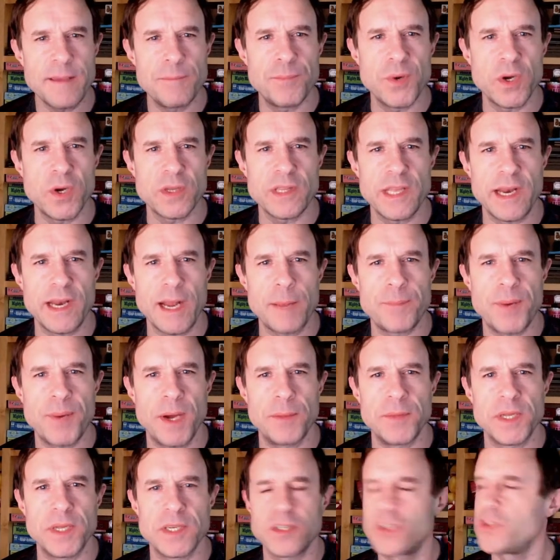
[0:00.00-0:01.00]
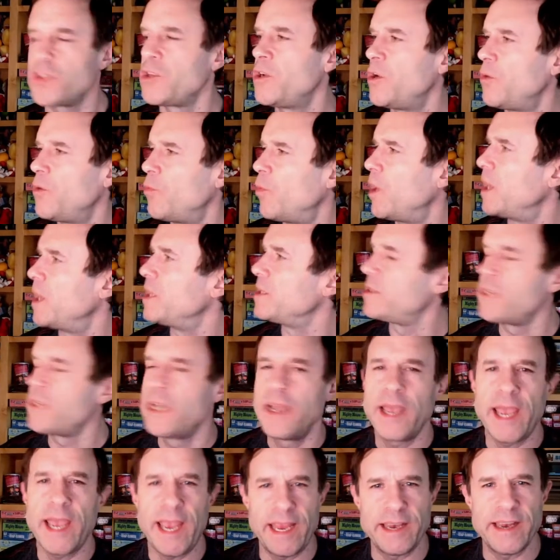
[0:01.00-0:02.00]
book that I published was
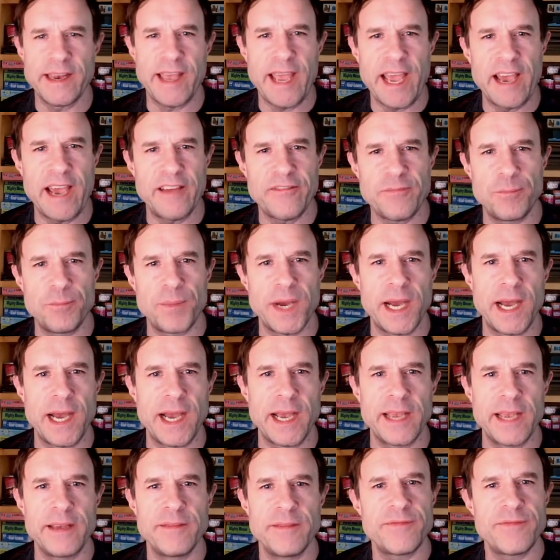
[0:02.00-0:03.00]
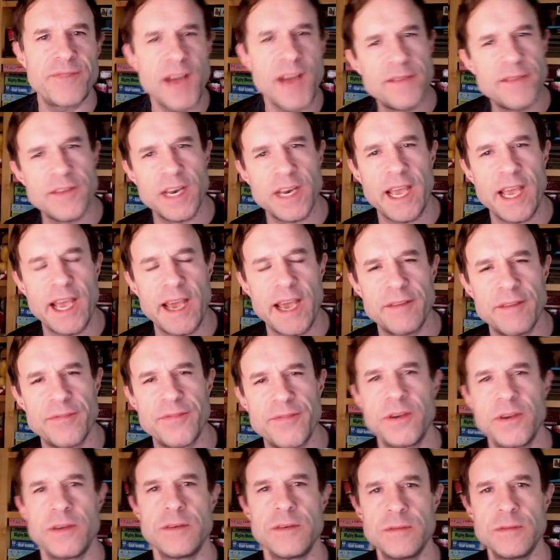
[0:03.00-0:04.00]
eight and a half by five and a
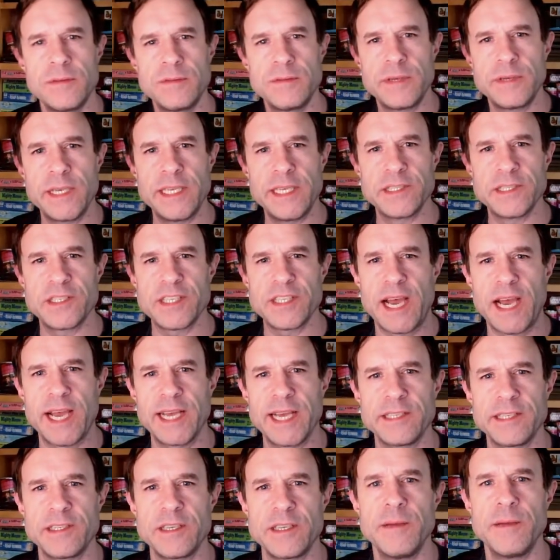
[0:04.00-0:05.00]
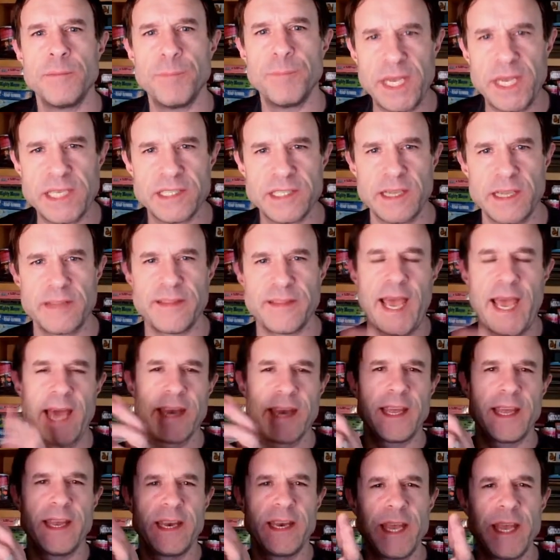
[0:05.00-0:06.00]
half in size based on
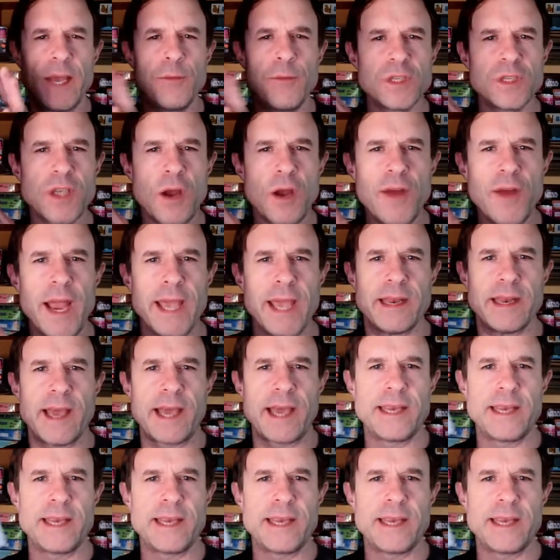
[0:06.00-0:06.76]
that. And it was all right. I